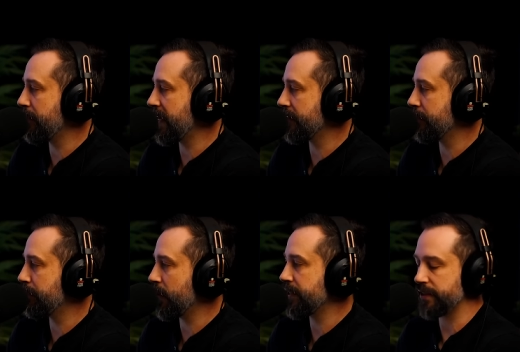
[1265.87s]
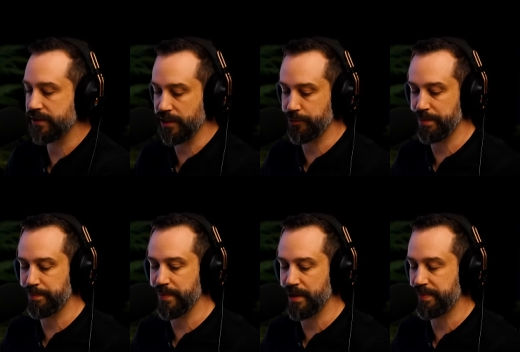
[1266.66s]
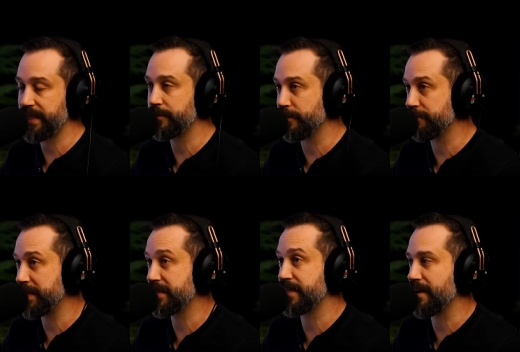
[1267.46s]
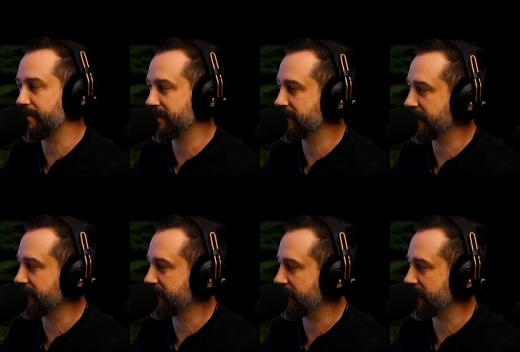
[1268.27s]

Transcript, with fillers: about the bodies that we appear to have missed, Aaron. Let's take a